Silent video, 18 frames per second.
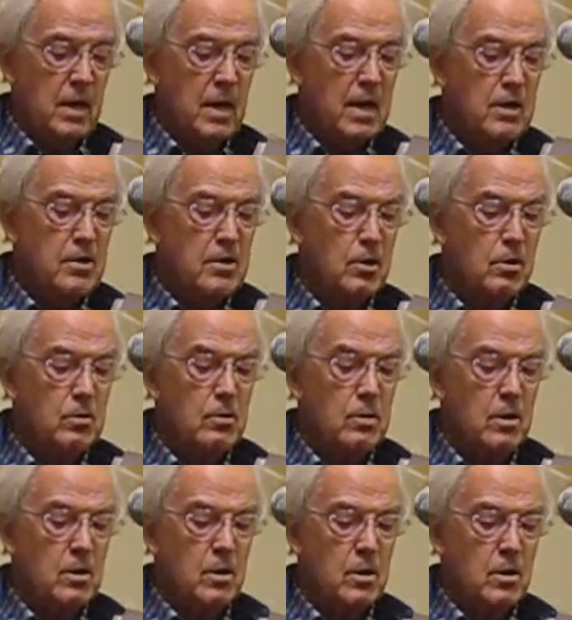I
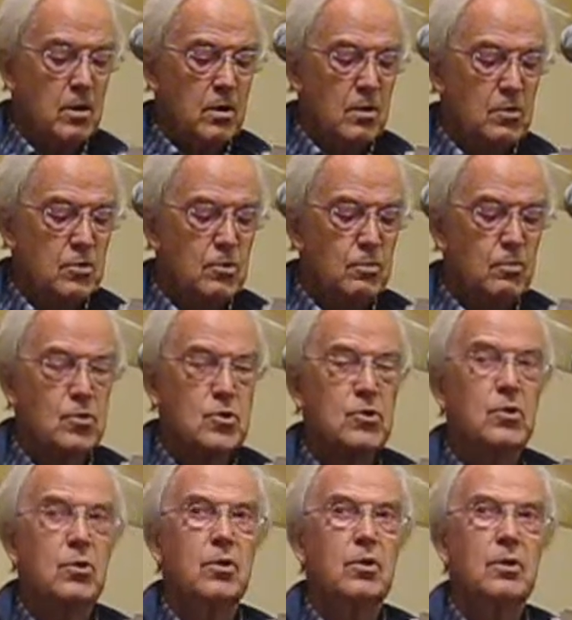know, soon
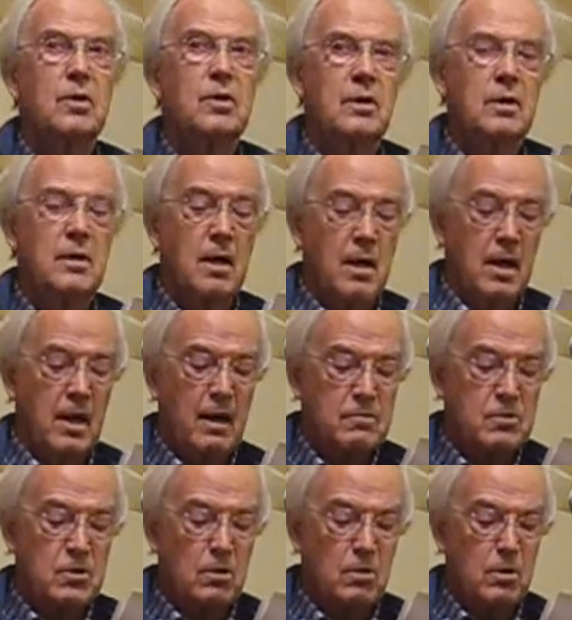saw,
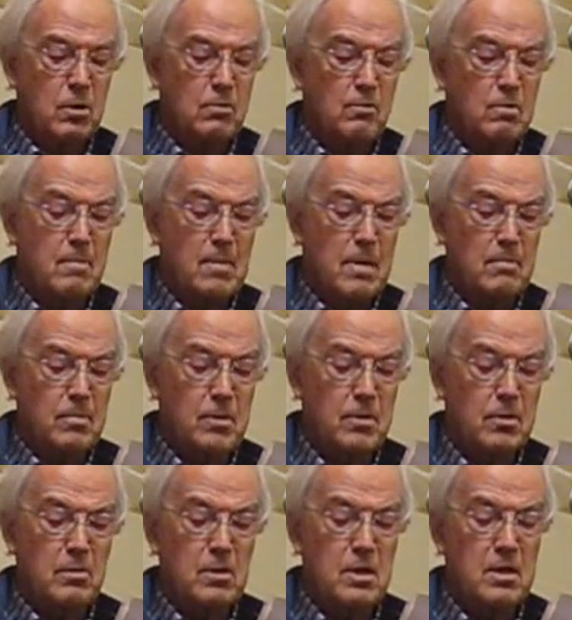have so long
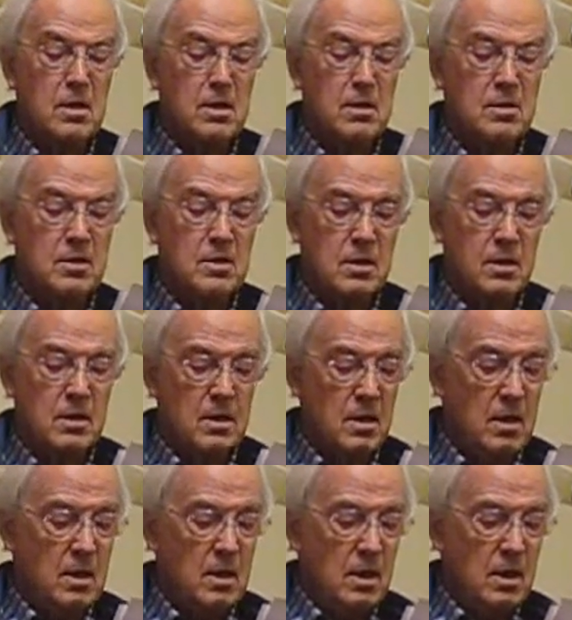remembered only this,
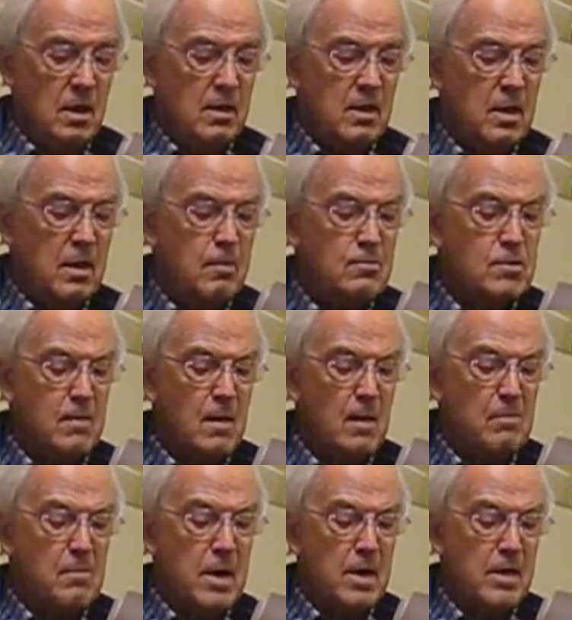that he was
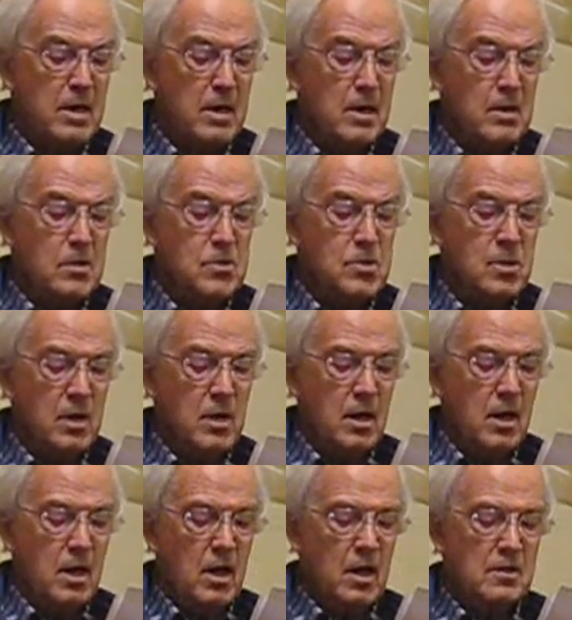about my age
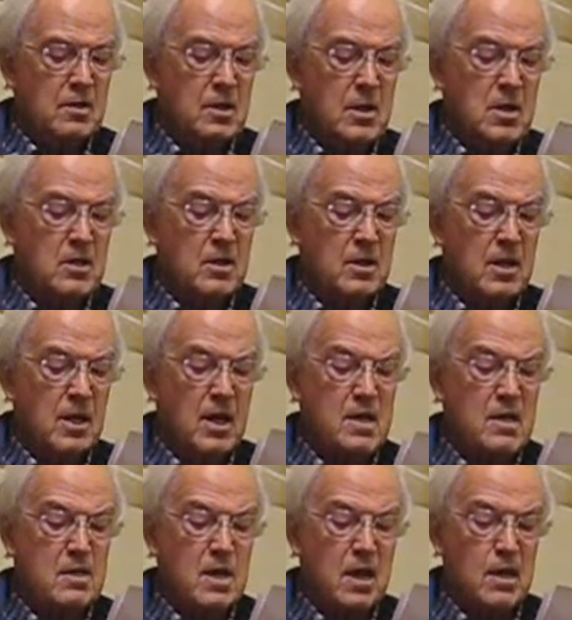and that his
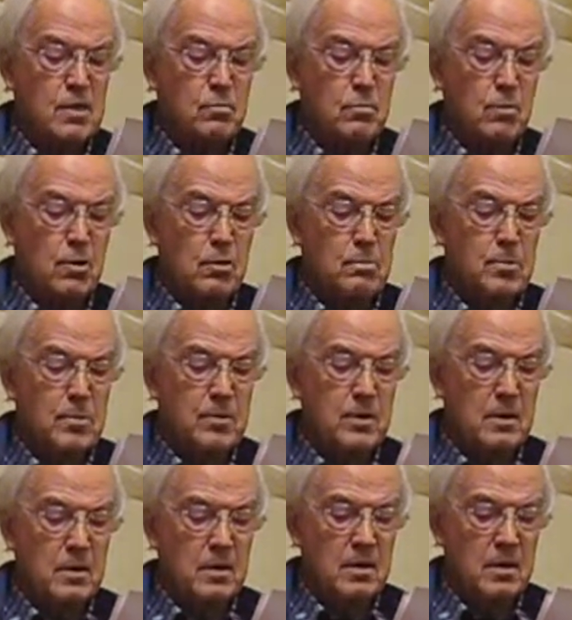glazed eyes were open,